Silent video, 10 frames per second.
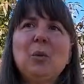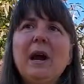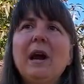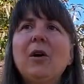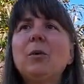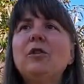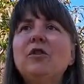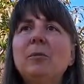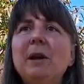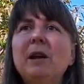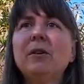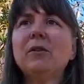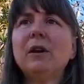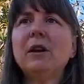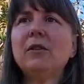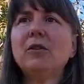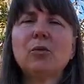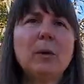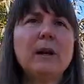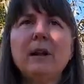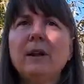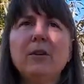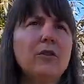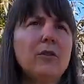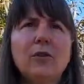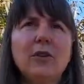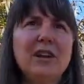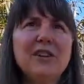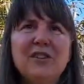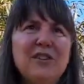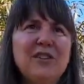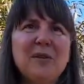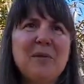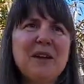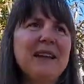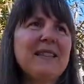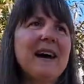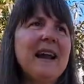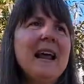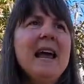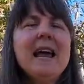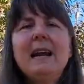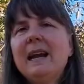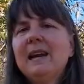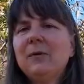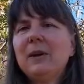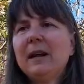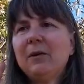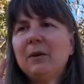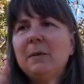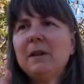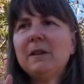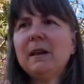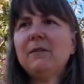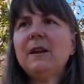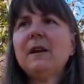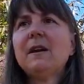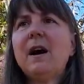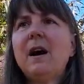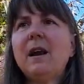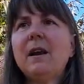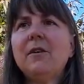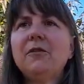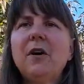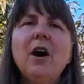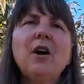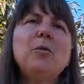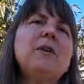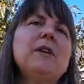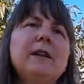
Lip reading: where would you be in 20 years or 30 years or something like that. And I had written I would be living on a farm with